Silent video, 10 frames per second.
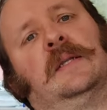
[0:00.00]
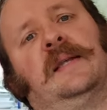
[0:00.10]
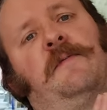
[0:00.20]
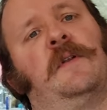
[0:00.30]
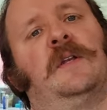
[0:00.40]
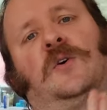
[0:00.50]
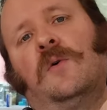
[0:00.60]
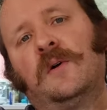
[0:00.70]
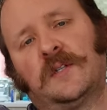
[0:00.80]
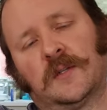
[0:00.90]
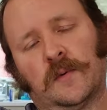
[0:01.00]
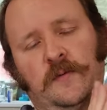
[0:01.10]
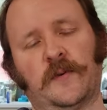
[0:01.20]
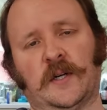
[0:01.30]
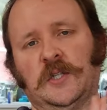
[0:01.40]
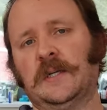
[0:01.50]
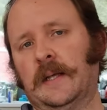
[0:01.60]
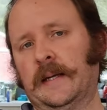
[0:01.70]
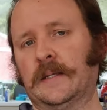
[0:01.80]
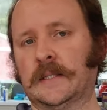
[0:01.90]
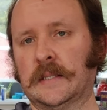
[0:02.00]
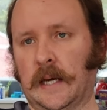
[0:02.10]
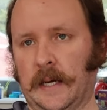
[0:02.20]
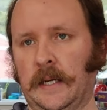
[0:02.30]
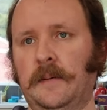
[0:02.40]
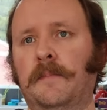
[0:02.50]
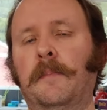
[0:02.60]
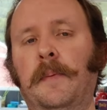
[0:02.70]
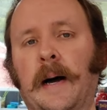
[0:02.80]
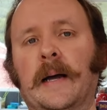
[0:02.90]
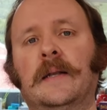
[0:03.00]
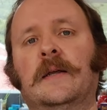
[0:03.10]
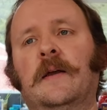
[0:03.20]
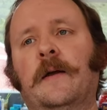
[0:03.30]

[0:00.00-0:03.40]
definitely towards the refreshing, lighter side, but